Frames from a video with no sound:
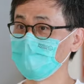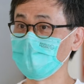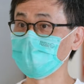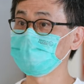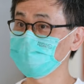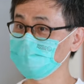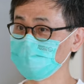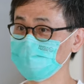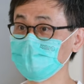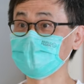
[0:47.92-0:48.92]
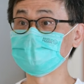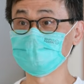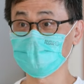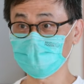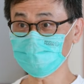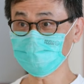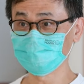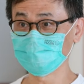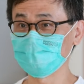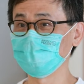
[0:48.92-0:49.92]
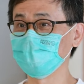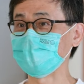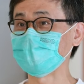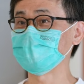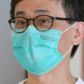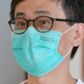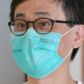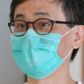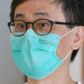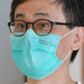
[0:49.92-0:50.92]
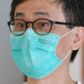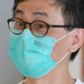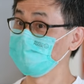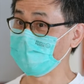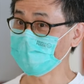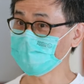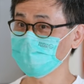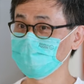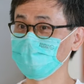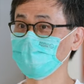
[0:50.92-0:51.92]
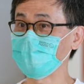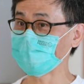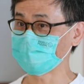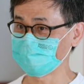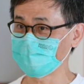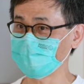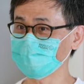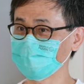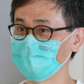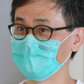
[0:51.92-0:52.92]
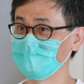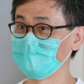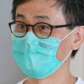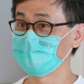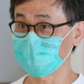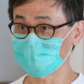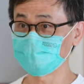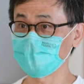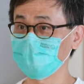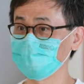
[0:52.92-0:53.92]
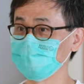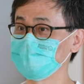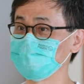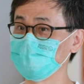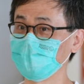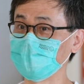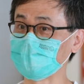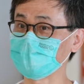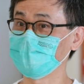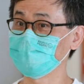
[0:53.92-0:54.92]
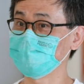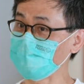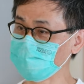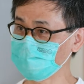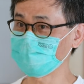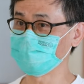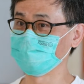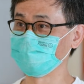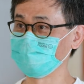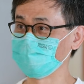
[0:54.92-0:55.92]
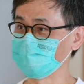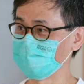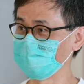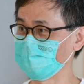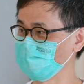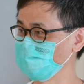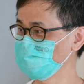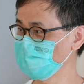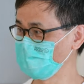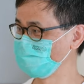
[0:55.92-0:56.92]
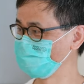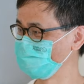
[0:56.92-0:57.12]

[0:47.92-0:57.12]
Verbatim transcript: While Cuju is a ball, or like a footbag or hacky sack, shuttlecock looks more like a badminton, like this one.